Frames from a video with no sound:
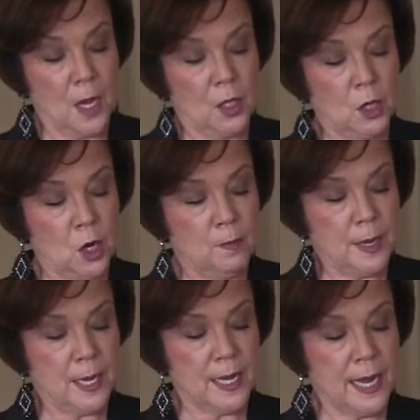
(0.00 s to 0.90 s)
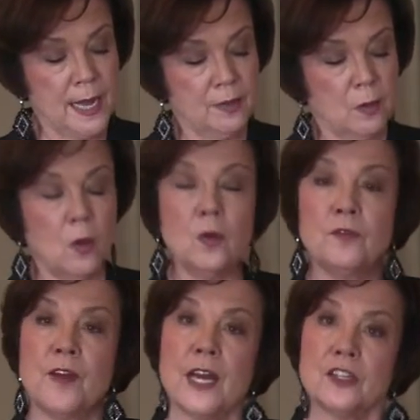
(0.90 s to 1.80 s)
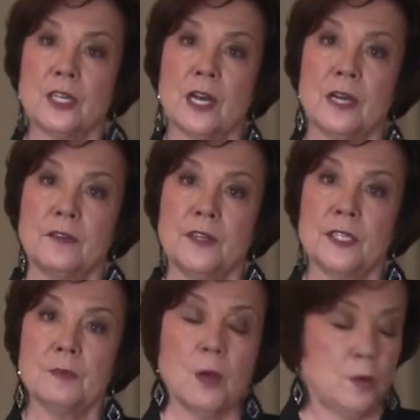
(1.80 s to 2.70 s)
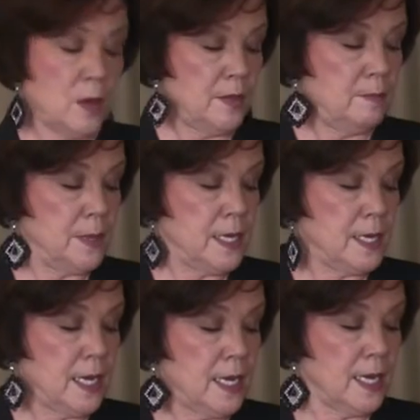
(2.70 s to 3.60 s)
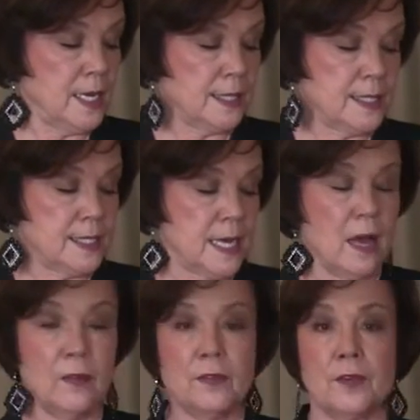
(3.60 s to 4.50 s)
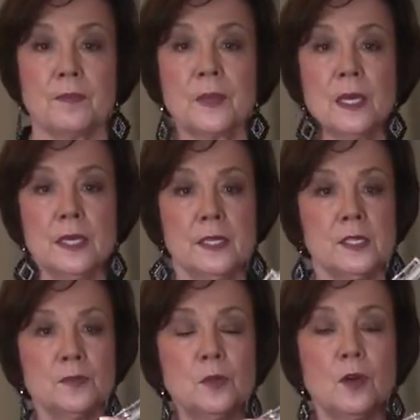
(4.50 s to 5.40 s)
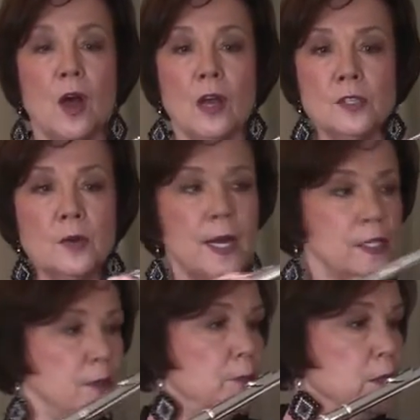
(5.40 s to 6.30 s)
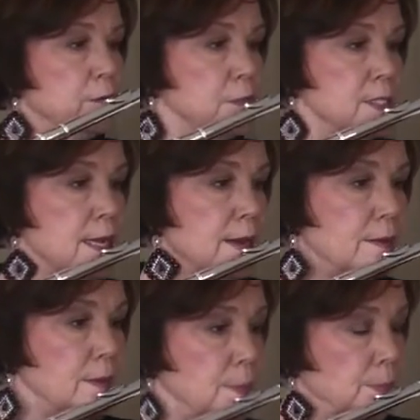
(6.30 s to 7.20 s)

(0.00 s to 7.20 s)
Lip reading: low B and the old-fashioned kind of gizmo on the B key itself. This flute also has a beautiful sound.